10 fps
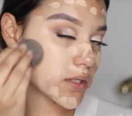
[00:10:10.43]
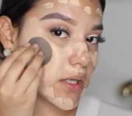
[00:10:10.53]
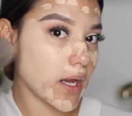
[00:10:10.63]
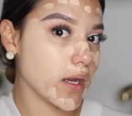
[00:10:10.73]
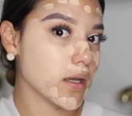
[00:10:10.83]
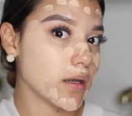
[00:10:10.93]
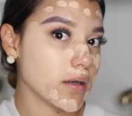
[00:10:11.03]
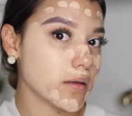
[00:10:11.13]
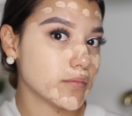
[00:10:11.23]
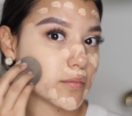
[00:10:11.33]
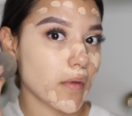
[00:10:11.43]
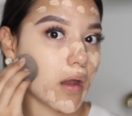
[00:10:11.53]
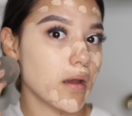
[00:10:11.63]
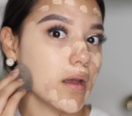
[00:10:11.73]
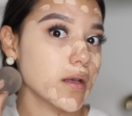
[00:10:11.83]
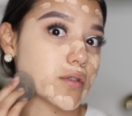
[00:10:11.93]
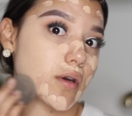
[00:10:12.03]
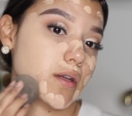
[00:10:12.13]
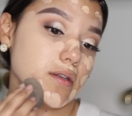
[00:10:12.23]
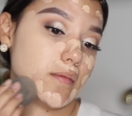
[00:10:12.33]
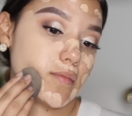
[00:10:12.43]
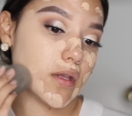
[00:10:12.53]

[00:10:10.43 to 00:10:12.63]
Like, It's crazy.